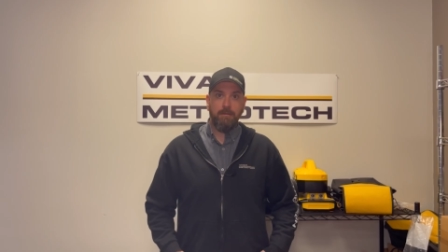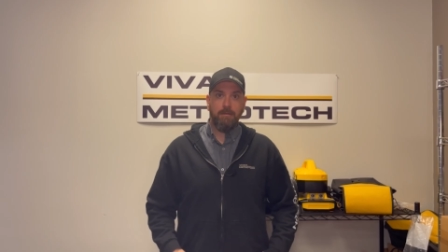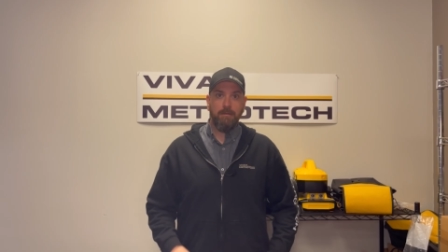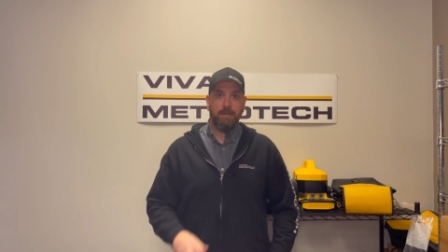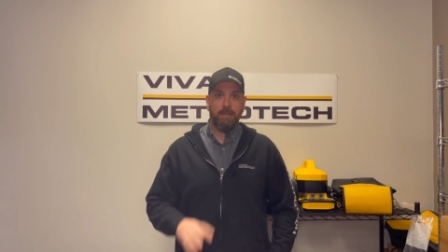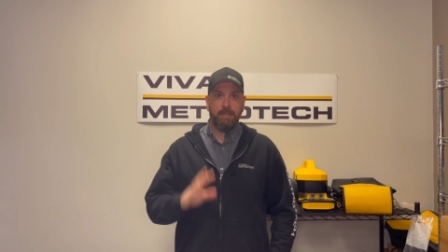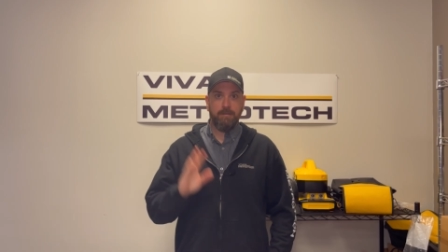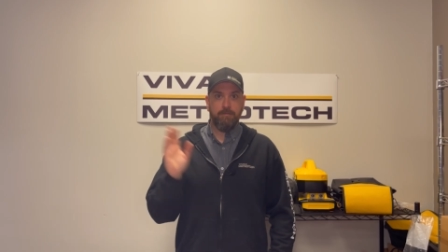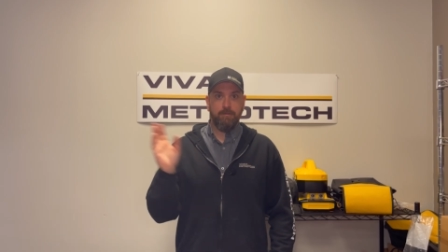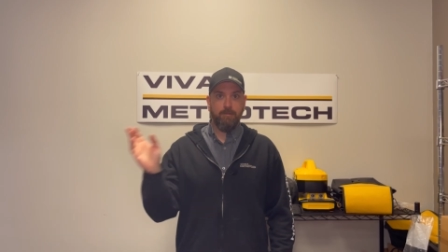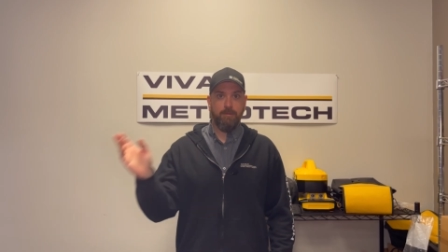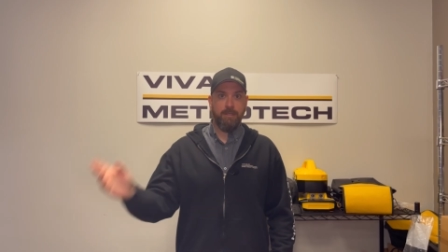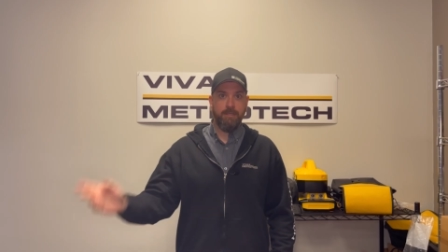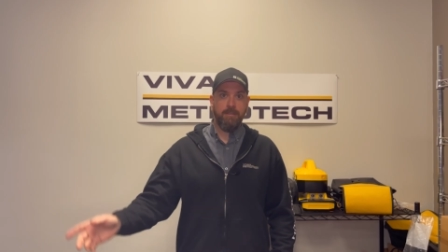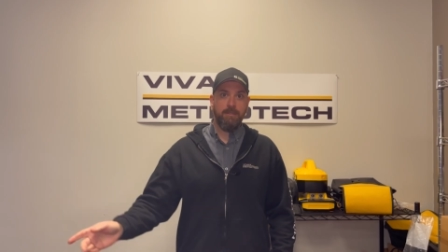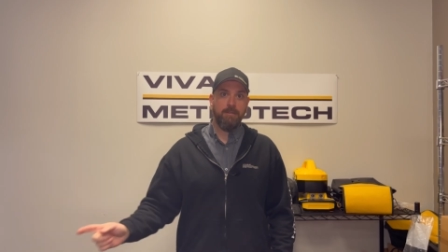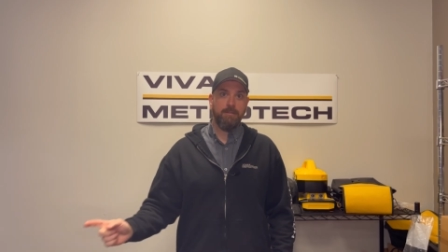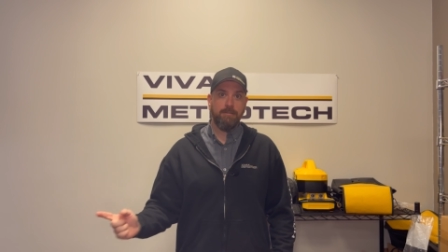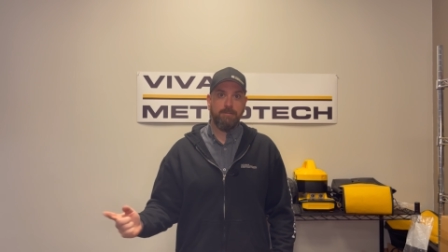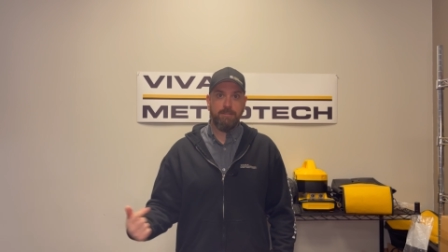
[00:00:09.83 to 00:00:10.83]
Hi
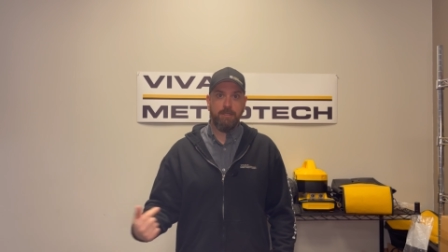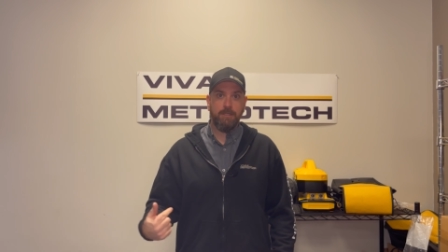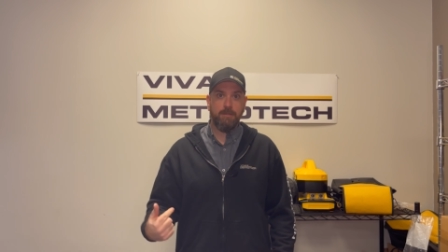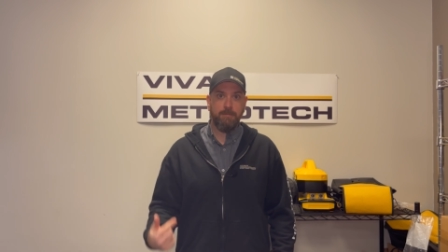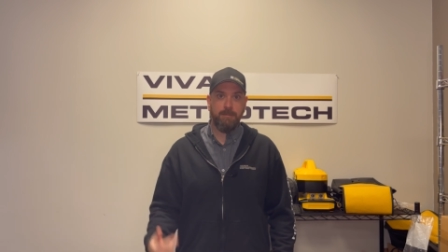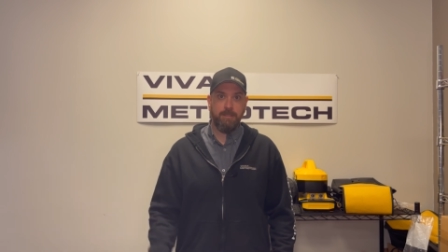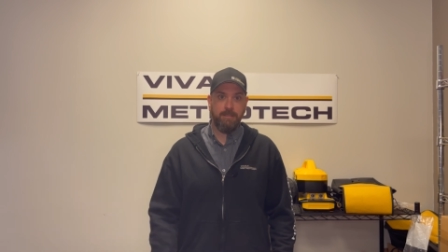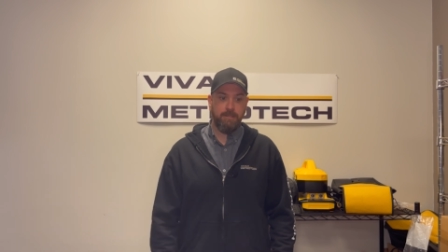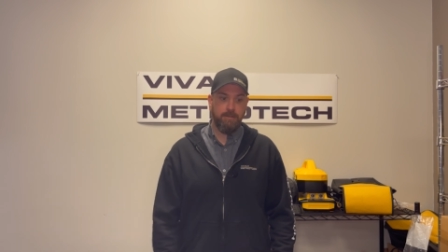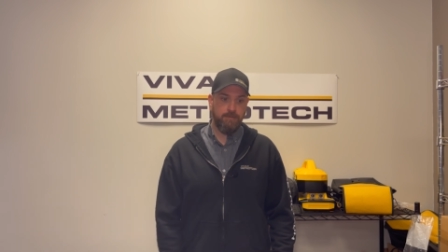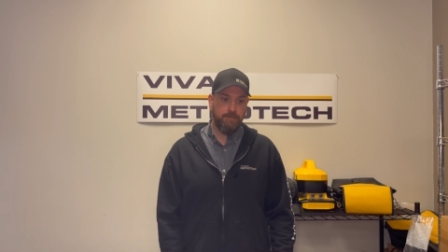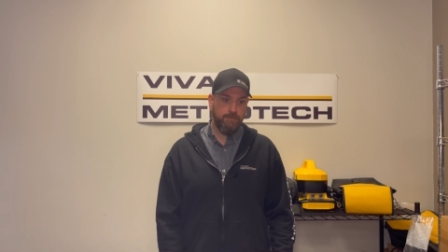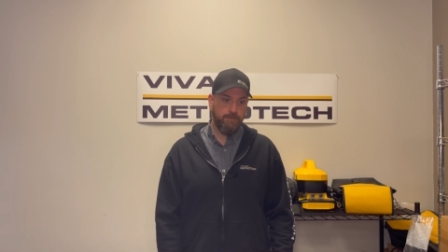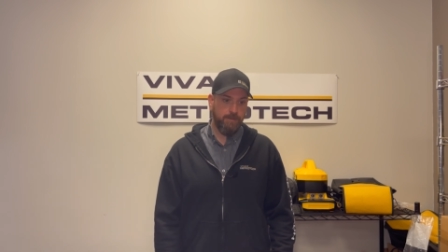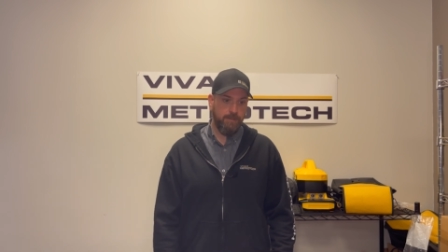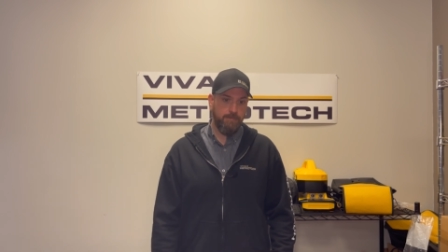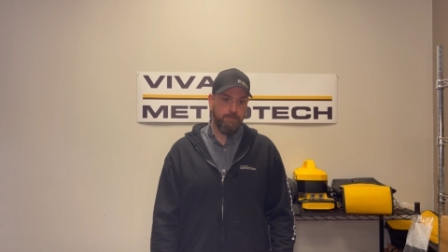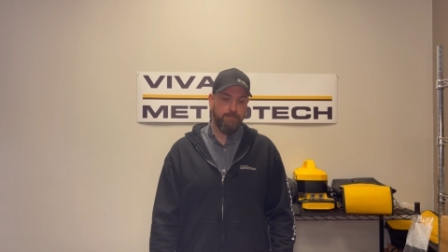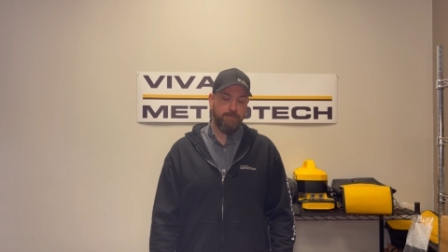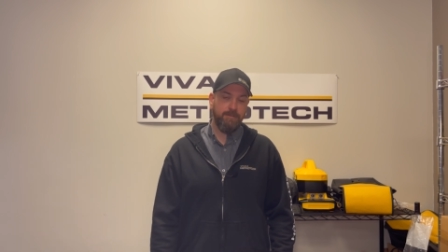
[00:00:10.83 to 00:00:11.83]
everyone, Jeremy here
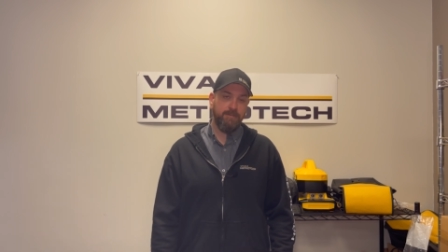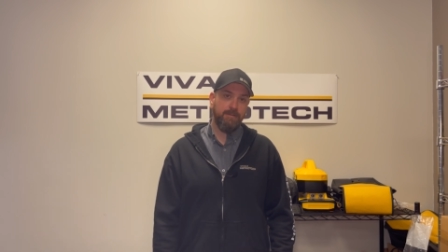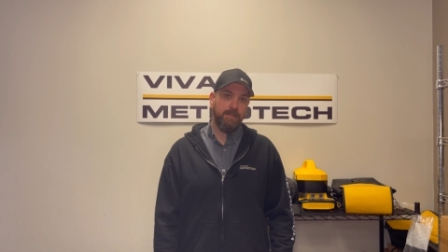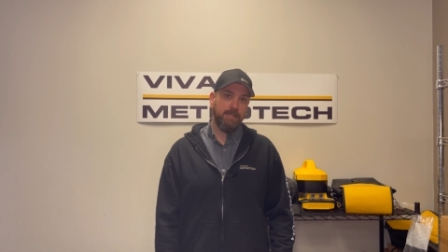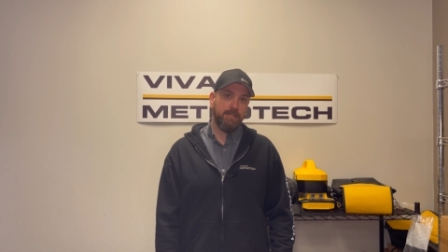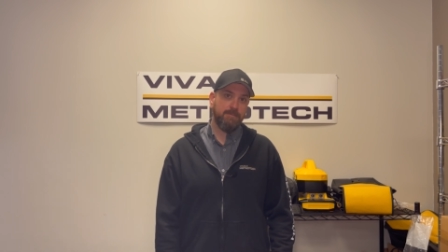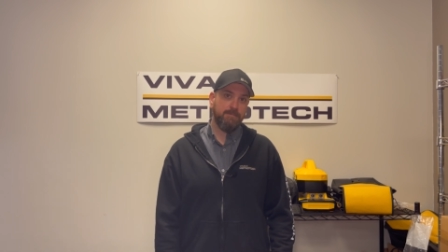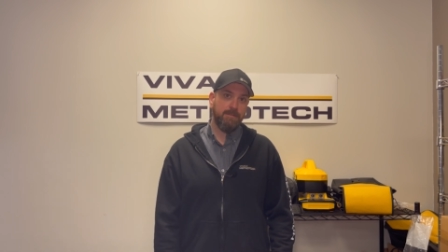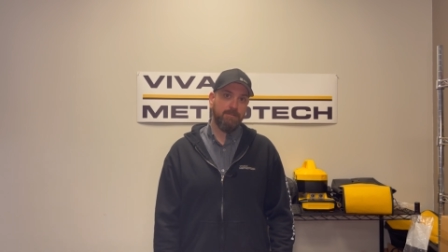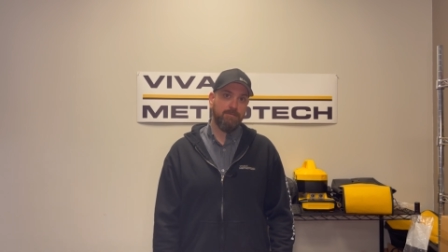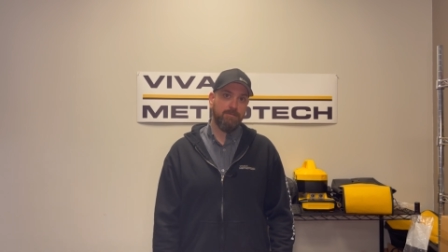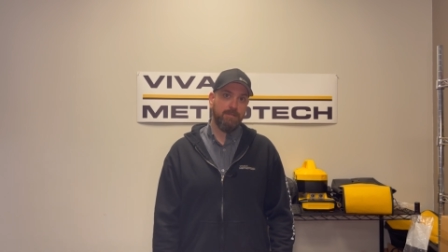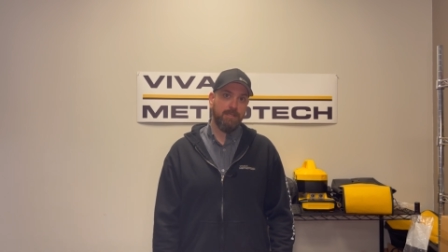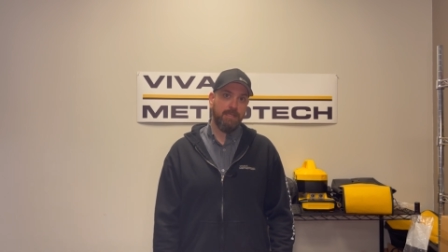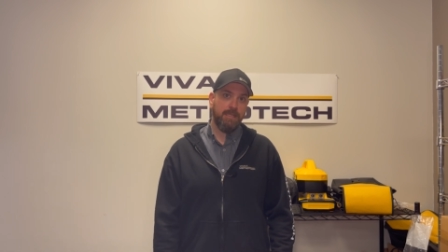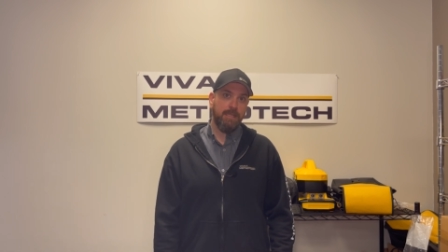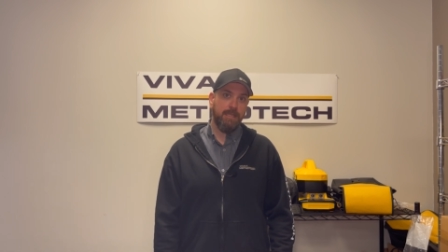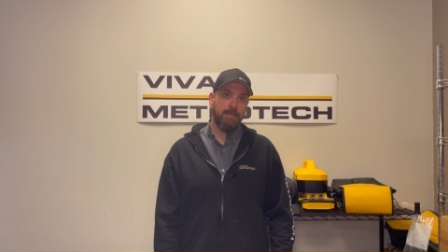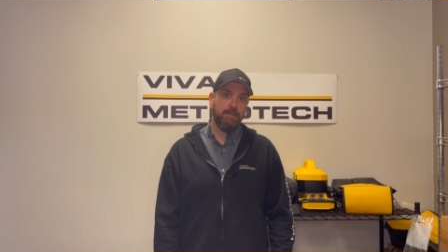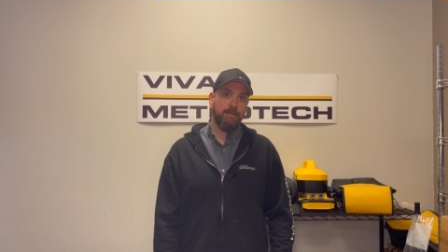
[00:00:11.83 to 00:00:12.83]
from Vivax
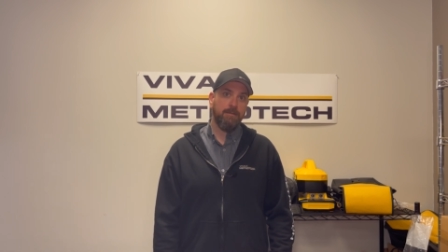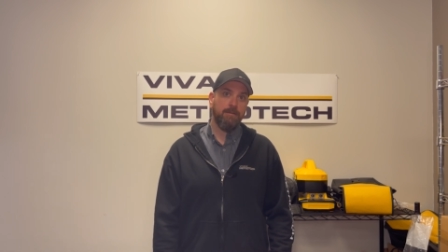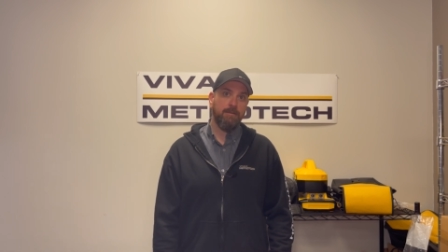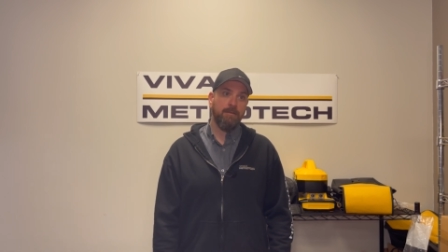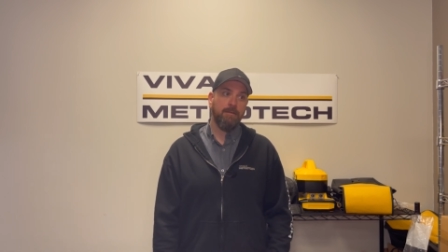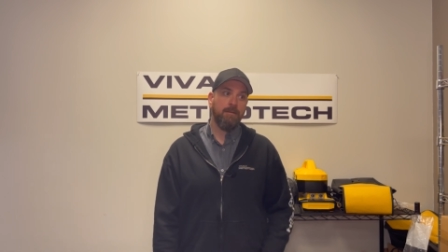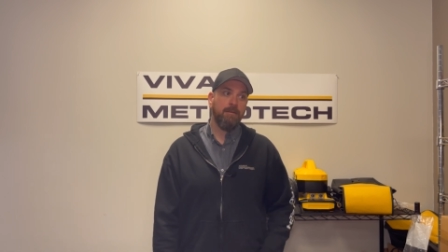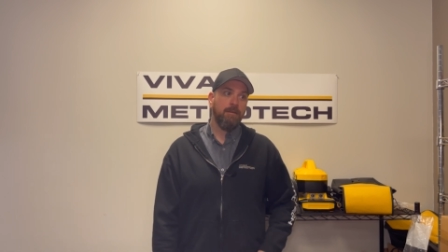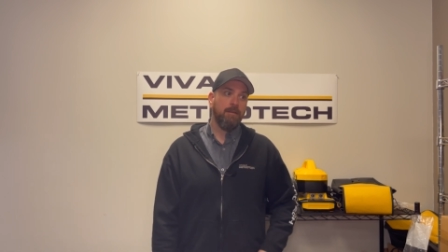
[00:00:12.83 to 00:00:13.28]
Metrotech Canada.